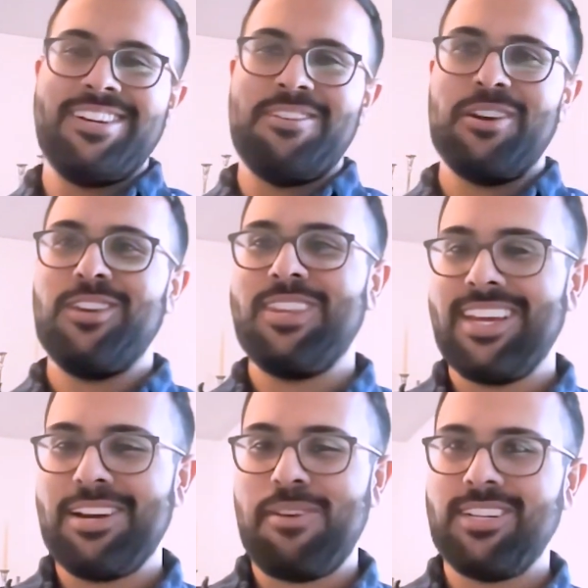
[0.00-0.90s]
what you think
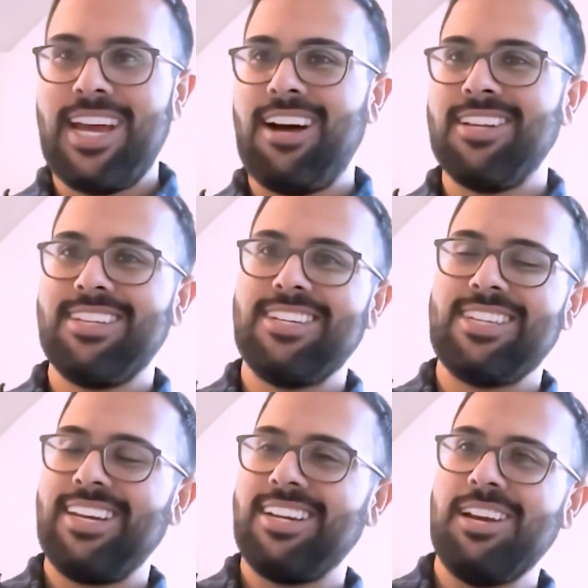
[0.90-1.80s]
about DAOs and just
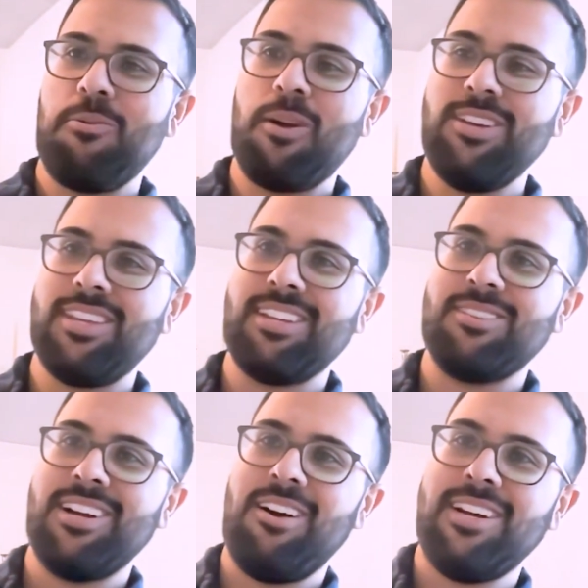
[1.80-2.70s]
like where you think they're
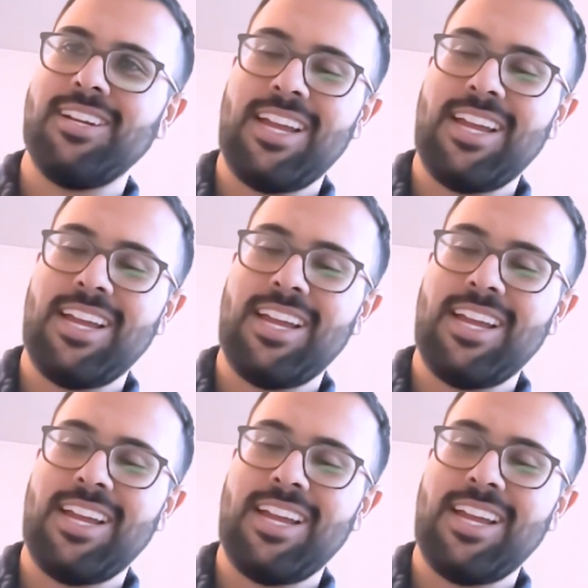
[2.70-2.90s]
going,